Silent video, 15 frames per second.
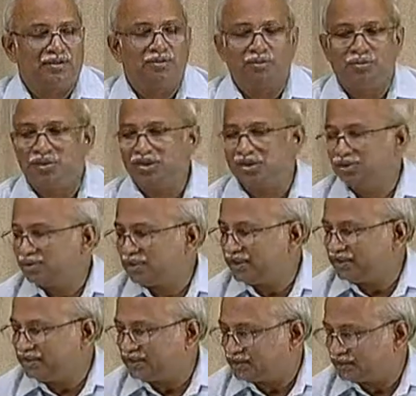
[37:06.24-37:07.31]
What about
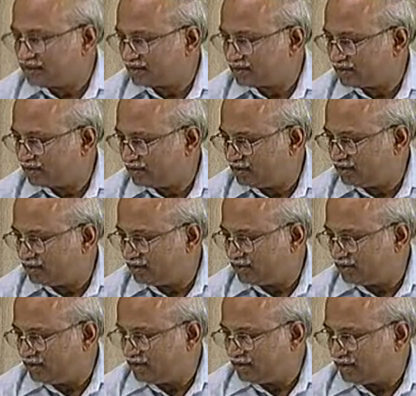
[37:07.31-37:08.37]
resistance?
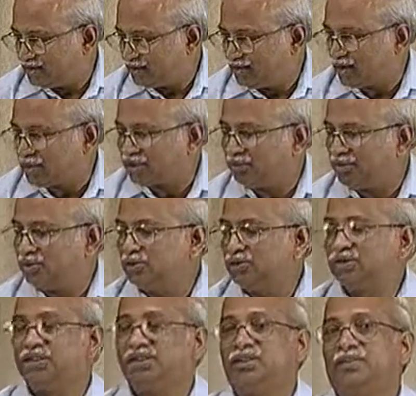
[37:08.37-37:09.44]
What about
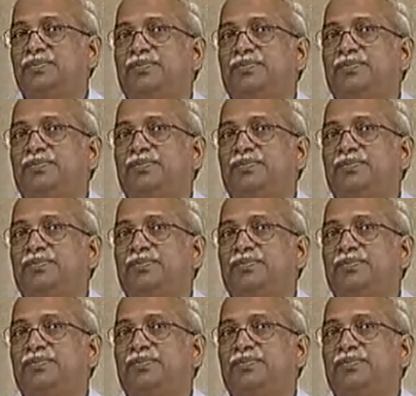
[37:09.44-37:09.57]
the